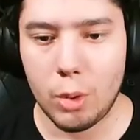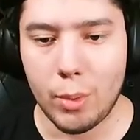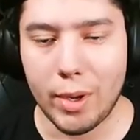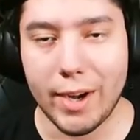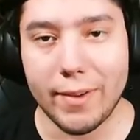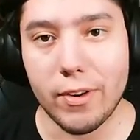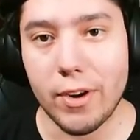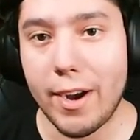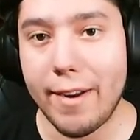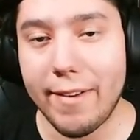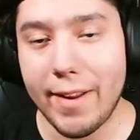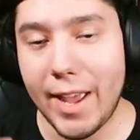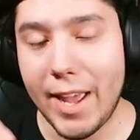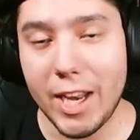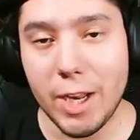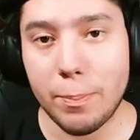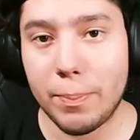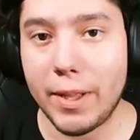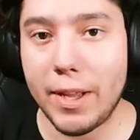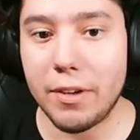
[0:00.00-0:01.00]
Whenever
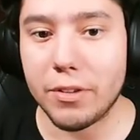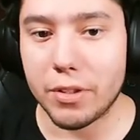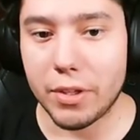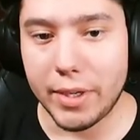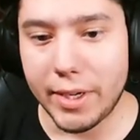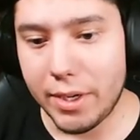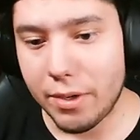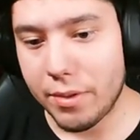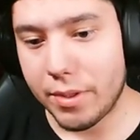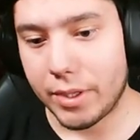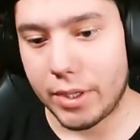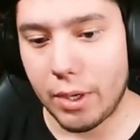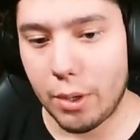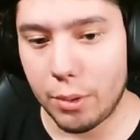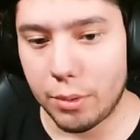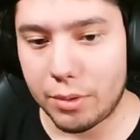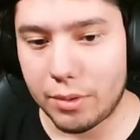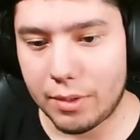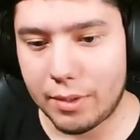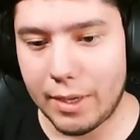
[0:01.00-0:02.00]
any players are near the
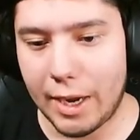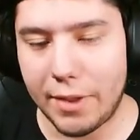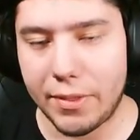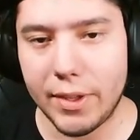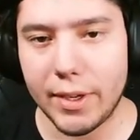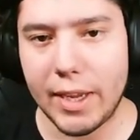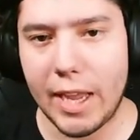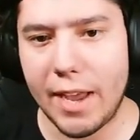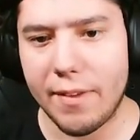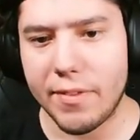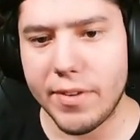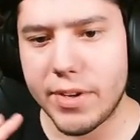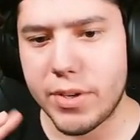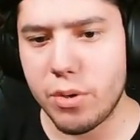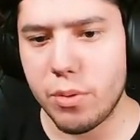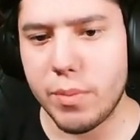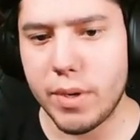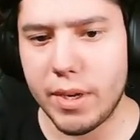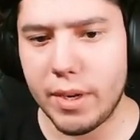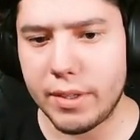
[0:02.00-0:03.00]
ghost, I think every
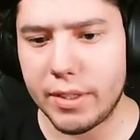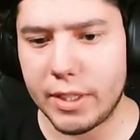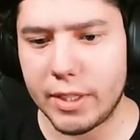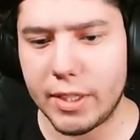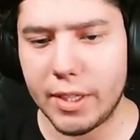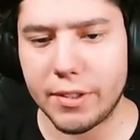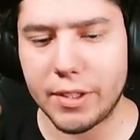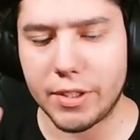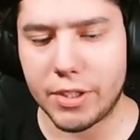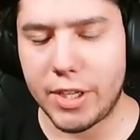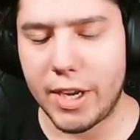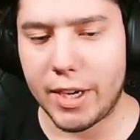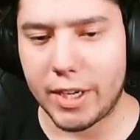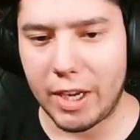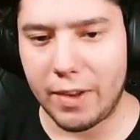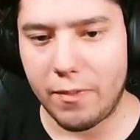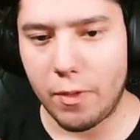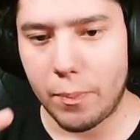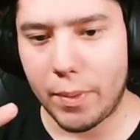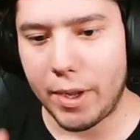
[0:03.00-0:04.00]
2 minutes it does a check
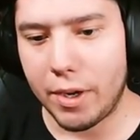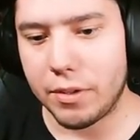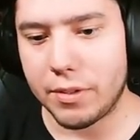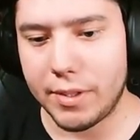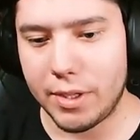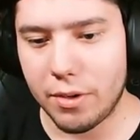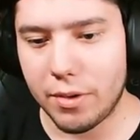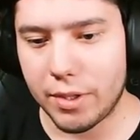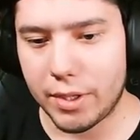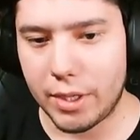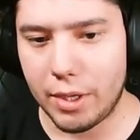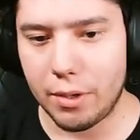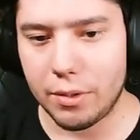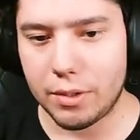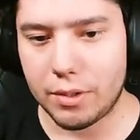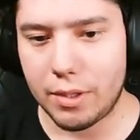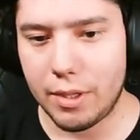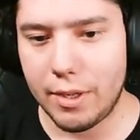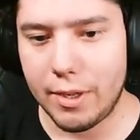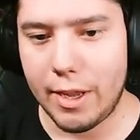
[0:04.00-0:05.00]
if a player's near the
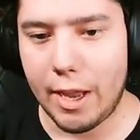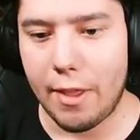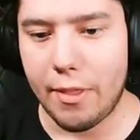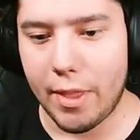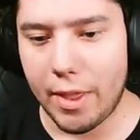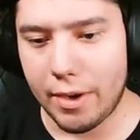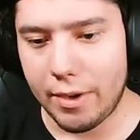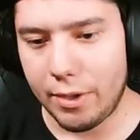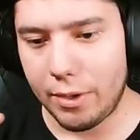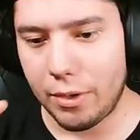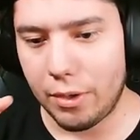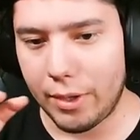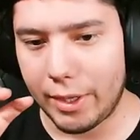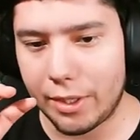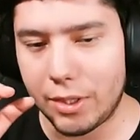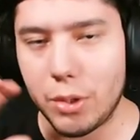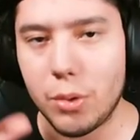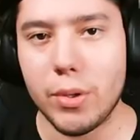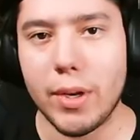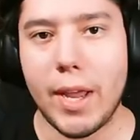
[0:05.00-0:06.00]
ghost, and then it'll
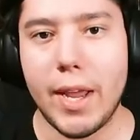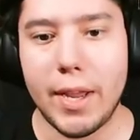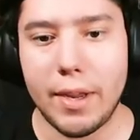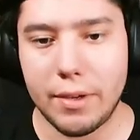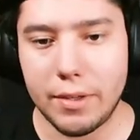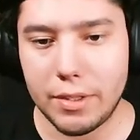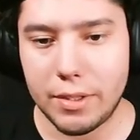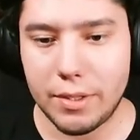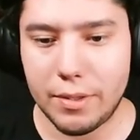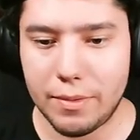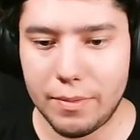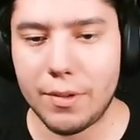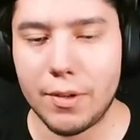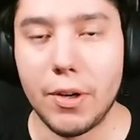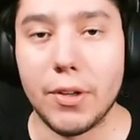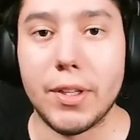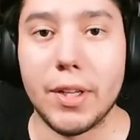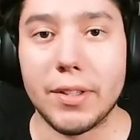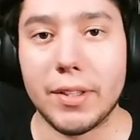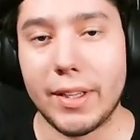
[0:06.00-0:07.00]
like do an age. Or
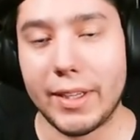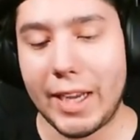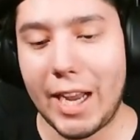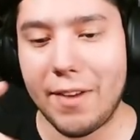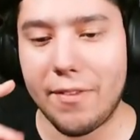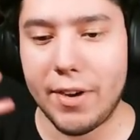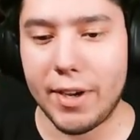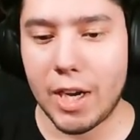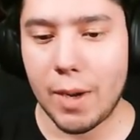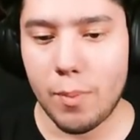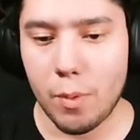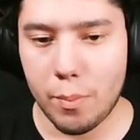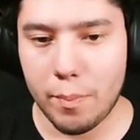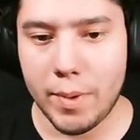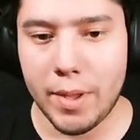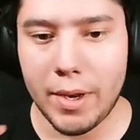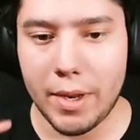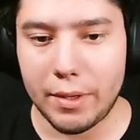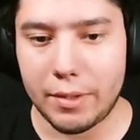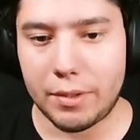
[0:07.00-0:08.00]
it does it like every couple
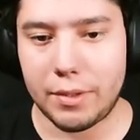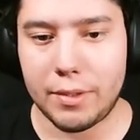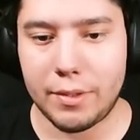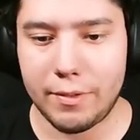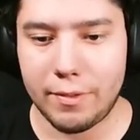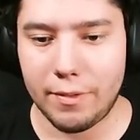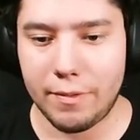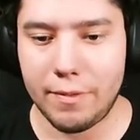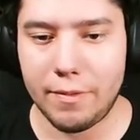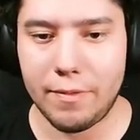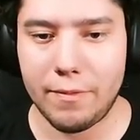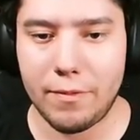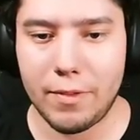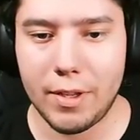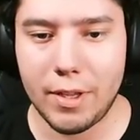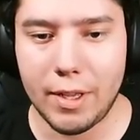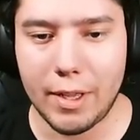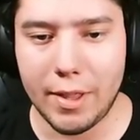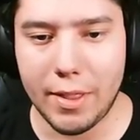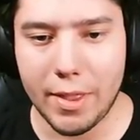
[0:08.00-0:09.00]
minutes,
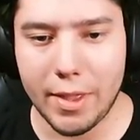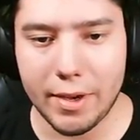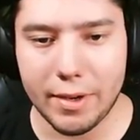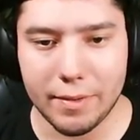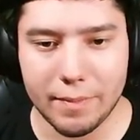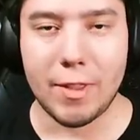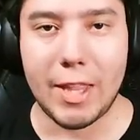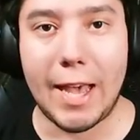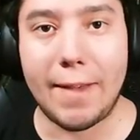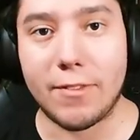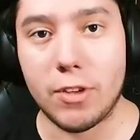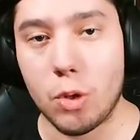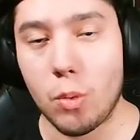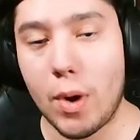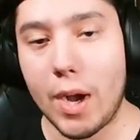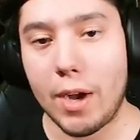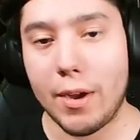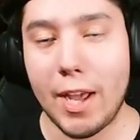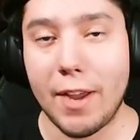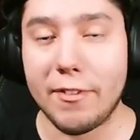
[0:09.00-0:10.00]
and then after a
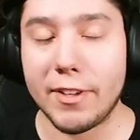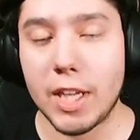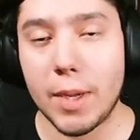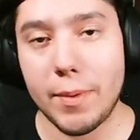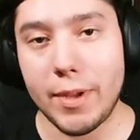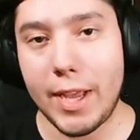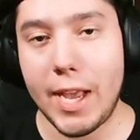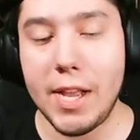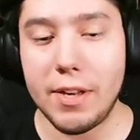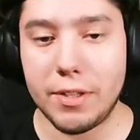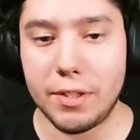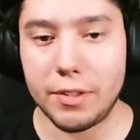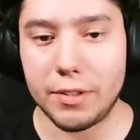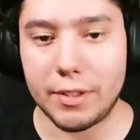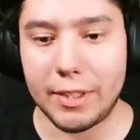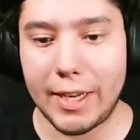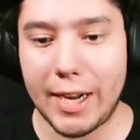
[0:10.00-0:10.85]
while, every time it ages, it